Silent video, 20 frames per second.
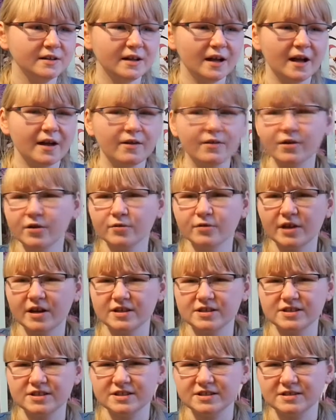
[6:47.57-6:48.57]
I don't know,
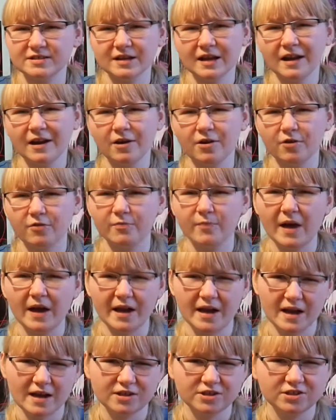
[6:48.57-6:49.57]
there's a lot of
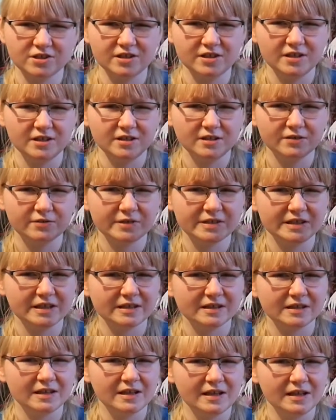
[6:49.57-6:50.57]
manga actually
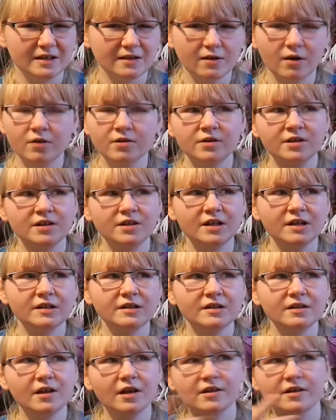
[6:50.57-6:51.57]
recently, or
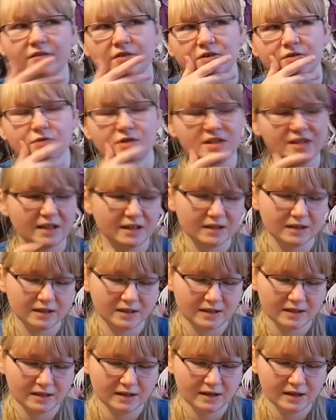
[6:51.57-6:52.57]
not even
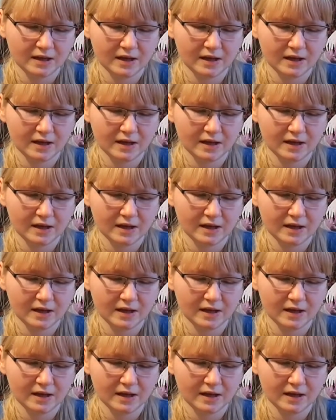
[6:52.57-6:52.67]
recently,